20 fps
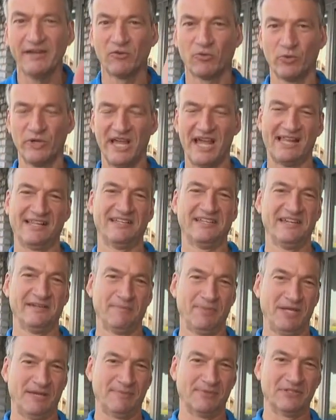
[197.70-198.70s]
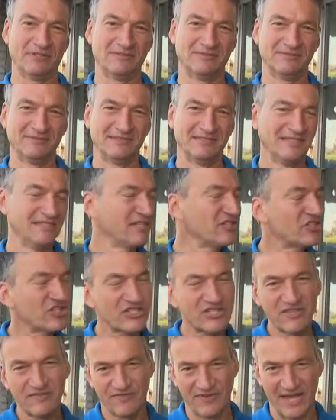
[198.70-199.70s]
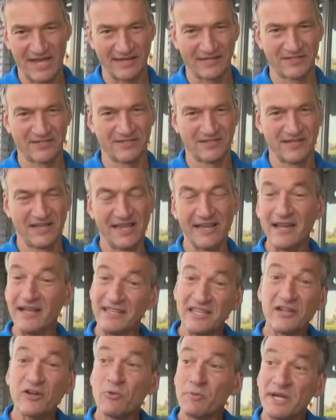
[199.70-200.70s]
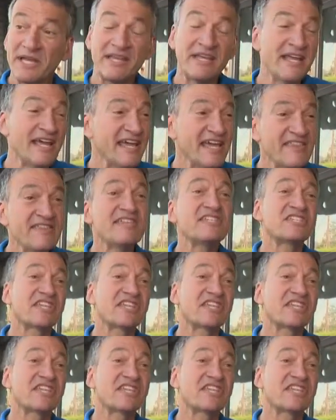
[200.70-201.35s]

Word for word: yeah. reality to people. I don't think. I think you know, but in this